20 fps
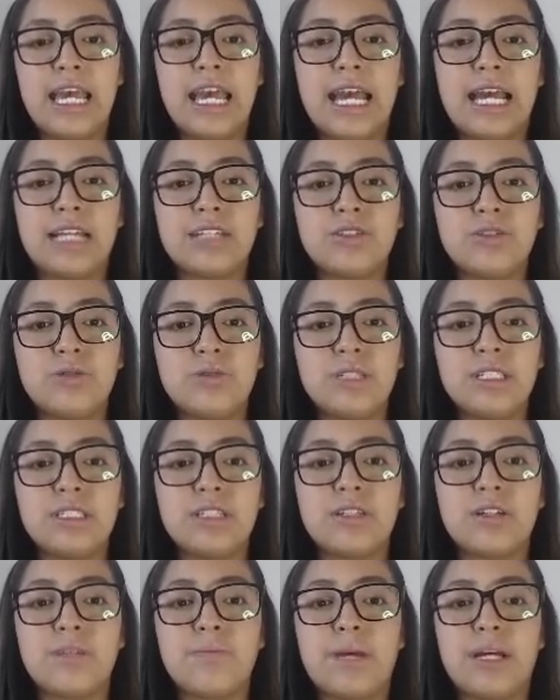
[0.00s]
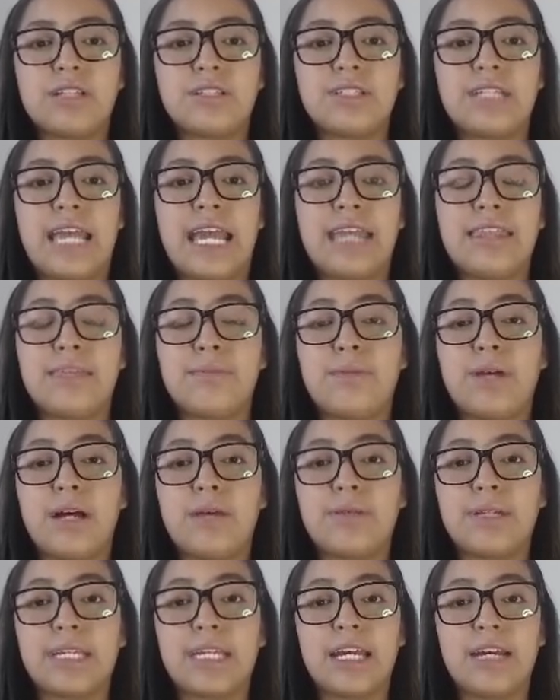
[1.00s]
as soon as they're about to end the
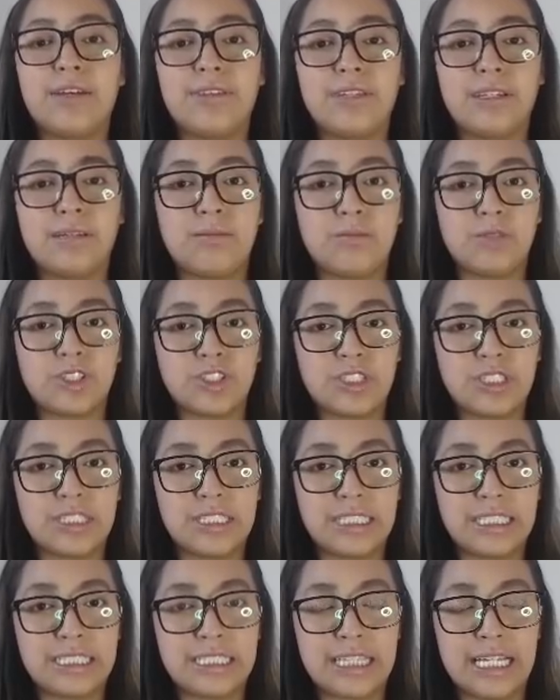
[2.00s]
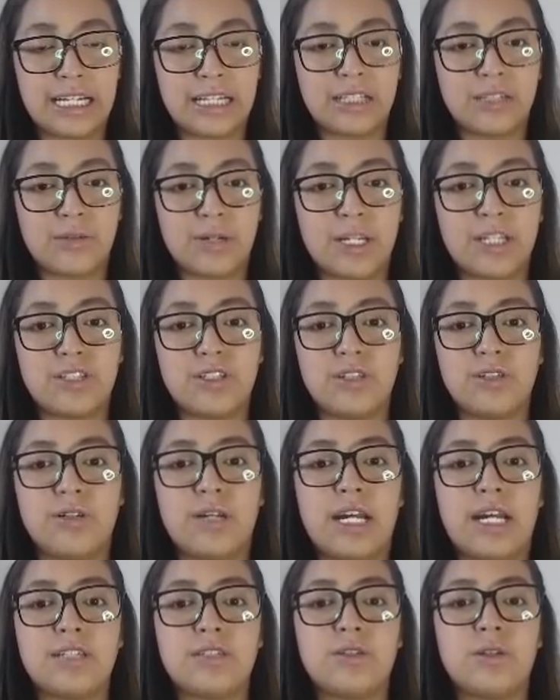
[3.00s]
public health emergency declaration, you guys.